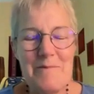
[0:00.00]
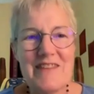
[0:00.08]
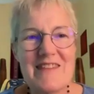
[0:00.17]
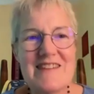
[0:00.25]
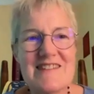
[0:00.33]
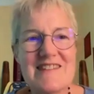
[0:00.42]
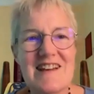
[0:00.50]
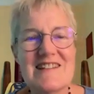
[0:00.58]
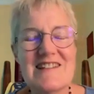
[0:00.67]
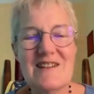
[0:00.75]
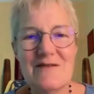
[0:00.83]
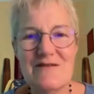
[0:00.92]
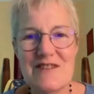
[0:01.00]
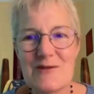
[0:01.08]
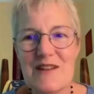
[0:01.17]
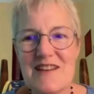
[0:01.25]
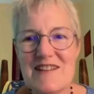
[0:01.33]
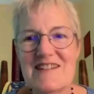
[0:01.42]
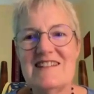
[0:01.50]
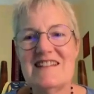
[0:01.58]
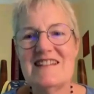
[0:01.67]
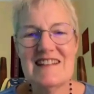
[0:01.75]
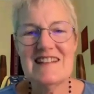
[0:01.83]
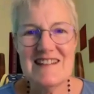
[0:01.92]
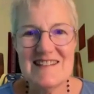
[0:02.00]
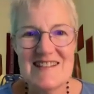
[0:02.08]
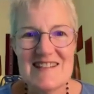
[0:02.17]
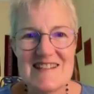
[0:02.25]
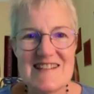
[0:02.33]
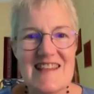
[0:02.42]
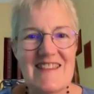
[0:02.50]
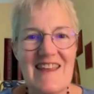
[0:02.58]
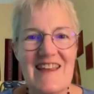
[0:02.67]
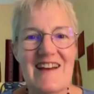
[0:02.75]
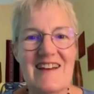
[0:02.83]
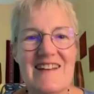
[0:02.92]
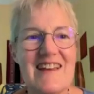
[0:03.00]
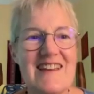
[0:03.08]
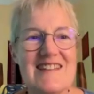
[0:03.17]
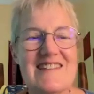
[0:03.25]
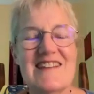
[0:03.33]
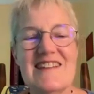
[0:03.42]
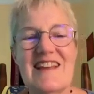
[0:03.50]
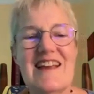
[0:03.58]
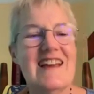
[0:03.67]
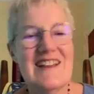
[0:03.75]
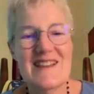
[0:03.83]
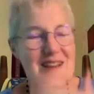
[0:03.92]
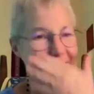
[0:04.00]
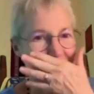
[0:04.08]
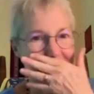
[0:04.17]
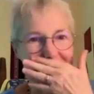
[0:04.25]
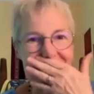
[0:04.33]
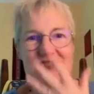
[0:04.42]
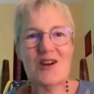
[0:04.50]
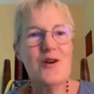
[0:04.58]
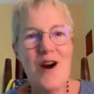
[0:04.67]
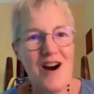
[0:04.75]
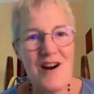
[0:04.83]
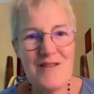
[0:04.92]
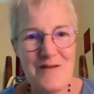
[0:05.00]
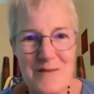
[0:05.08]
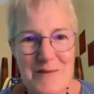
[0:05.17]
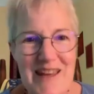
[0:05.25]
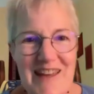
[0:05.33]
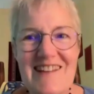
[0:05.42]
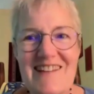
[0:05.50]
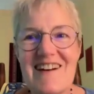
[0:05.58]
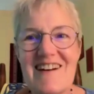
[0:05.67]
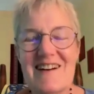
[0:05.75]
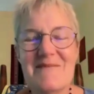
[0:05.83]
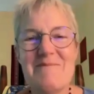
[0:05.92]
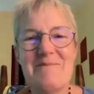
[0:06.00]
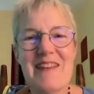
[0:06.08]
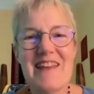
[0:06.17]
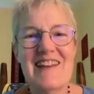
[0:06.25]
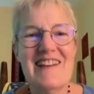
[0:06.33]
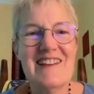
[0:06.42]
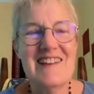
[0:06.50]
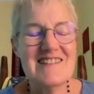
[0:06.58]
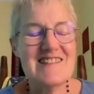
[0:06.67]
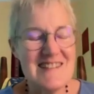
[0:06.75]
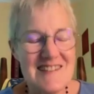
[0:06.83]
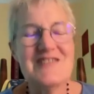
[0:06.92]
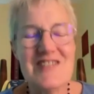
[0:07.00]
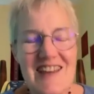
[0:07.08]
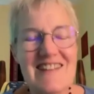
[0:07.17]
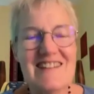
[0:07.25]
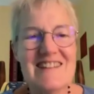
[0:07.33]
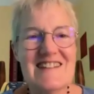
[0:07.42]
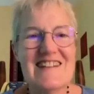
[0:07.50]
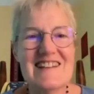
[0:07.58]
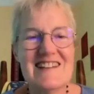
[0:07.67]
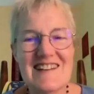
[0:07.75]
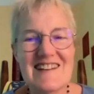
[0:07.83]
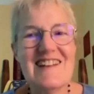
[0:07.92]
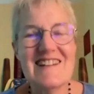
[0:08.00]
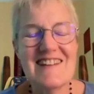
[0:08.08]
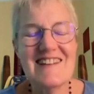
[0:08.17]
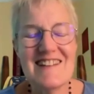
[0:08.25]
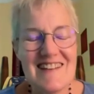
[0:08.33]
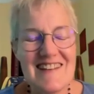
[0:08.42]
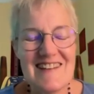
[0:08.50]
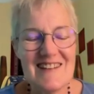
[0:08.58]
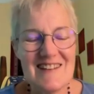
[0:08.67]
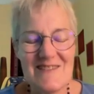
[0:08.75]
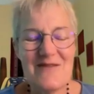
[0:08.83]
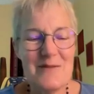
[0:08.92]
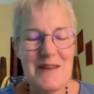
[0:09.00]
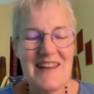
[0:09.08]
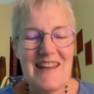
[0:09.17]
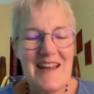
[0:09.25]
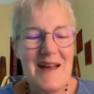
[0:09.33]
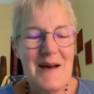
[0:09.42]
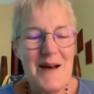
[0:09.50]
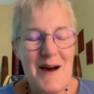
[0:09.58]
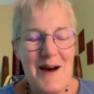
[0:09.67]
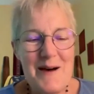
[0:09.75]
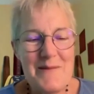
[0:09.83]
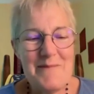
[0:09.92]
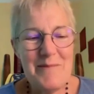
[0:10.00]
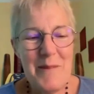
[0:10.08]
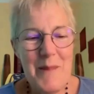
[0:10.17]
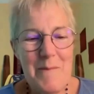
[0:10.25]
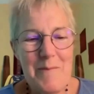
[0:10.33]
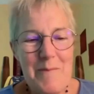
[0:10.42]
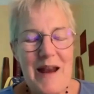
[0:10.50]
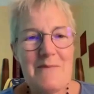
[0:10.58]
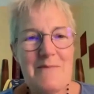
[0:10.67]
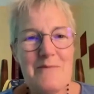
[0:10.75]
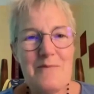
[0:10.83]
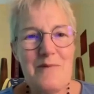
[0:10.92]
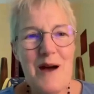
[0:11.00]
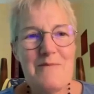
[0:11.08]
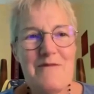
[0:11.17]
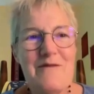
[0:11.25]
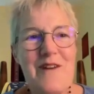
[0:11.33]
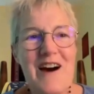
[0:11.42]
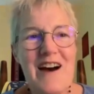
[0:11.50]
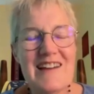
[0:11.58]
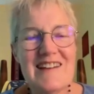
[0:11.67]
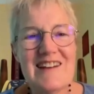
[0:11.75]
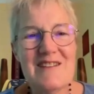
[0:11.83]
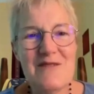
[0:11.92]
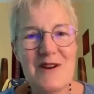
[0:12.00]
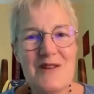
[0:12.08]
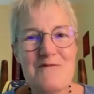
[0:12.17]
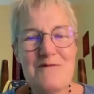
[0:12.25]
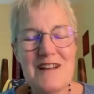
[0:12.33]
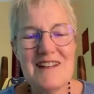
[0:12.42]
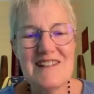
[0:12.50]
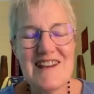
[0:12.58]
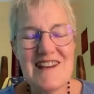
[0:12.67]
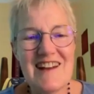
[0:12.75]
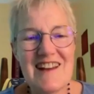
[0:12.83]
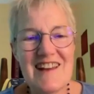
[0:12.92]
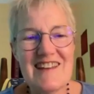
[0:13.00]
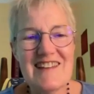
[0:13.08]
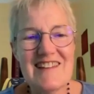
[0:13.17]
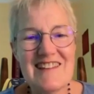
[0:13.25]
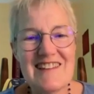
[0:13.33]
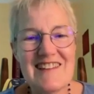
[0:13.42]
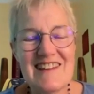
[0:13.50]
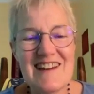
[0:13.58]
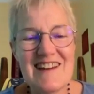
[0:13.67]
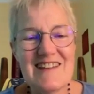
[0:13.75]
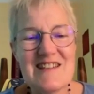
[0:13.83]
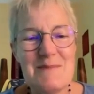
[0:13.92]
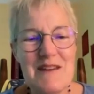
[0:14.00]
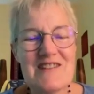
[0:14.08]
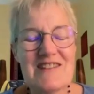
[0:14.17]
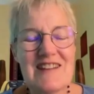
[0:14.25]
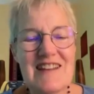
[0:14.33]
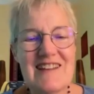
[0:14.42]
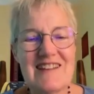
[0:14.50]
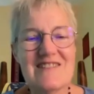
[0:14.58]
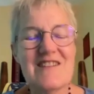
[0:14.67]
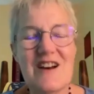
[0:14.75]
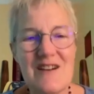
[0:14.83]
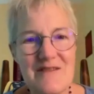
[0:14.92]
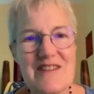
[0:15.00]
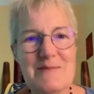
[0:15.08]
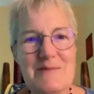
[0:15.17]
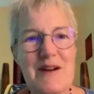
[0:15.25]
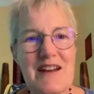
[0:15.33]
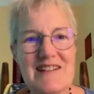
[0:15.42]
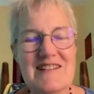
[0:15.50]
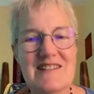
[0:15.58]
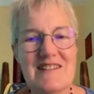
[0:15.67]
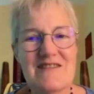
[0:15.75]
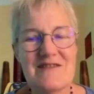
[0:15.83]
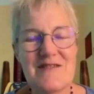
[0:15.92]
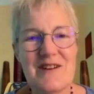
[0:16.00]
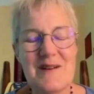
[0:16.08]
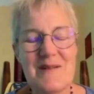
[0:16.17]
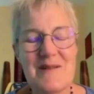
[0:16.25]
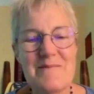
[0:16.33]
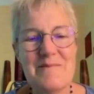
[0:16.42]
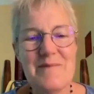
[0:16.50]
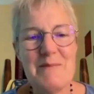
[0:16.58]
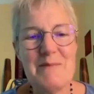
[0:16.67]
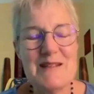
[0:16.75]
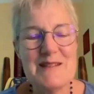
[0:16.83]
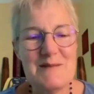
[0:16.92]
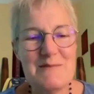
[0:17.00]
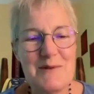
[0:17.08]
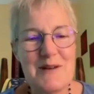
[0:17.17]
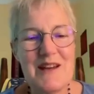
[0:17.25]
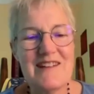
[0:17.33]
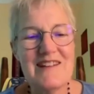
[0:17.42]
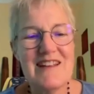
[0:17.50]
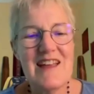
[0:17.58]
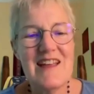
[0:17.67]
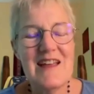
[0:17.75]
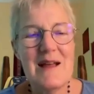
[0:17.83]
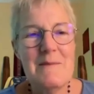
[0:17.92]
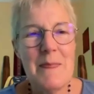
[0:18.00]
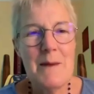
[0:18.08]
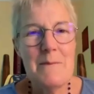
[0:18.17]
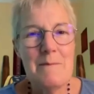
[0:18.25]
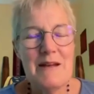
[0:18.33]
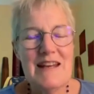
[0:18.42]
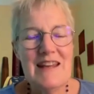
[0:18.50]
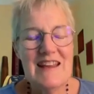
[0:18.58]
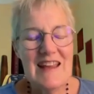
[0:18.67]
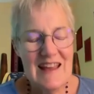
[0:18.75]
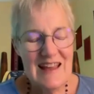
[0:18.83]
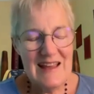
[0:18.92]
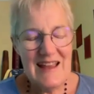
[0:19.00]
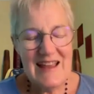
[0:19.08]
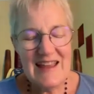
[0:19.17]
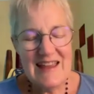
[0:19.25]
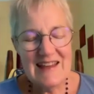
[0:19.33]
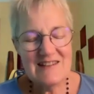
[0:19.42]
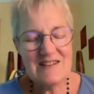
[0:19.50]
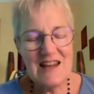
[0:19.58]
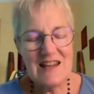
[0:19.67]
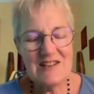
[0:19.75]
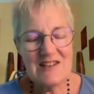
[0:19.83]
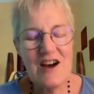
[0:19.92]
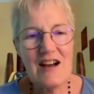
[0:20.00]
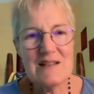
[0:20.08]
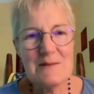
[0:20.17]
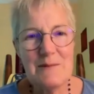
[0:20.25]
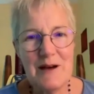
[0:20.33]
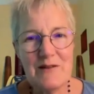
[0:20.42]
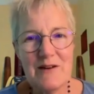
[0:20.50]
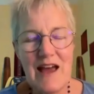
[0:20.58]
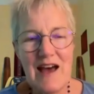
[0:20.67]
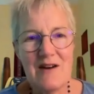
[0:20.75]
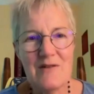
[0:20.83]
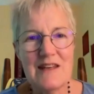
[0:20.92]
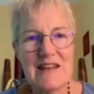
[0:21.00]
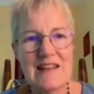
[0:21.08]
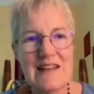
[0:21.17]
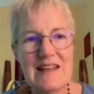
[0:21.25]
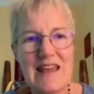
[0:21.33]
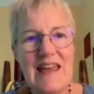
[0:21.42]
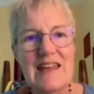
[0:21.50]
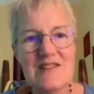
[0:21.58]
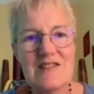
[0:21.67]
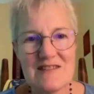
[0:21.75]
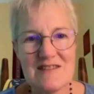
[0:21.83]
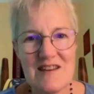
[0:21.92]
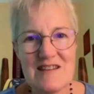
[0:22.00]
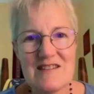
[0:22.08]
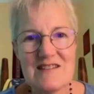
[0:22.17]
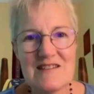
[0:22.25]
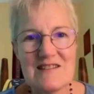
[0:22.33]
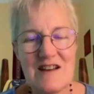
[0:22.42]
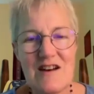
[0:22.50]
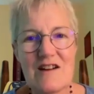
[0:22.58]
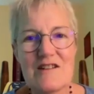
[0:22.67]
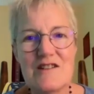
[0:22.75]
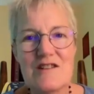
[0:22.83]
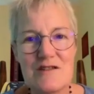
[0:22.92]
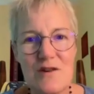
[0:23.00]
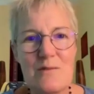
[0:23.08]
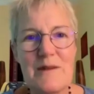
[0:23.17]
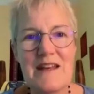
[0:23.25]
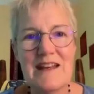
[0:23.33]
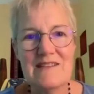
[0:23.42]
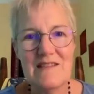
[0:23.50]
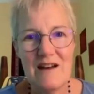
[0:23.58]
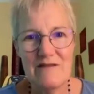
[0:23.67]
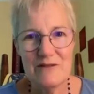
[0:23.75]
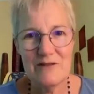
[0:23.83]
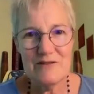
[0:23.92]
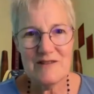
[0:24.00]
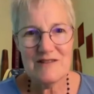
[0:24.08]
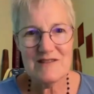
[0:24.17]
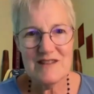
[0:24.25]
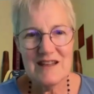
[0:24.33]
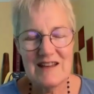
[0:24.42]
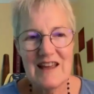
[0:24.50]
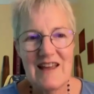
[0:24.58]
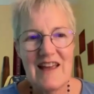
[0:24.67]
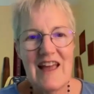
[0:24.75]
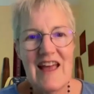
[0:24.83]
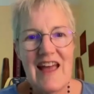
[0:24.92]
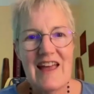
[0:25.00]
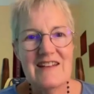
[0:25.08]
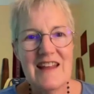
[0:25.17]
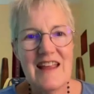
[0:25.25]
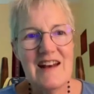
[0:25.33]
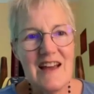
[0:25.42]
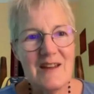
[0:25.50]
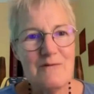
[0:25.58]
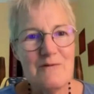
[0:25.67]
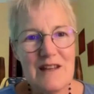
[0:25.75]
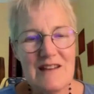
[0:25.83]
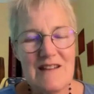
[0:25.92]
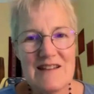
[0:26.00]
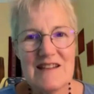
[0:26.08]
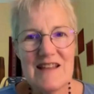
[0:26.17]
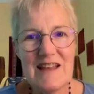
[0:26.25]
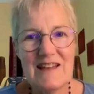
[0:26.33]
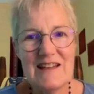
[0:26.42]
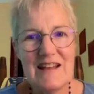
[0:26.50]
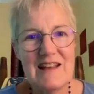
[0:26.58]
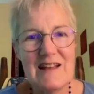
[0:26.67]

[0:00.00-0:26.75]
this idea of visualizing deities, this thing that has been so hard for me. It's still challenging for me, but I'm finding it very rich, and I especially love this practice of Medicine Buddha. But he talked about how it engages us on so many levels. And then I realized that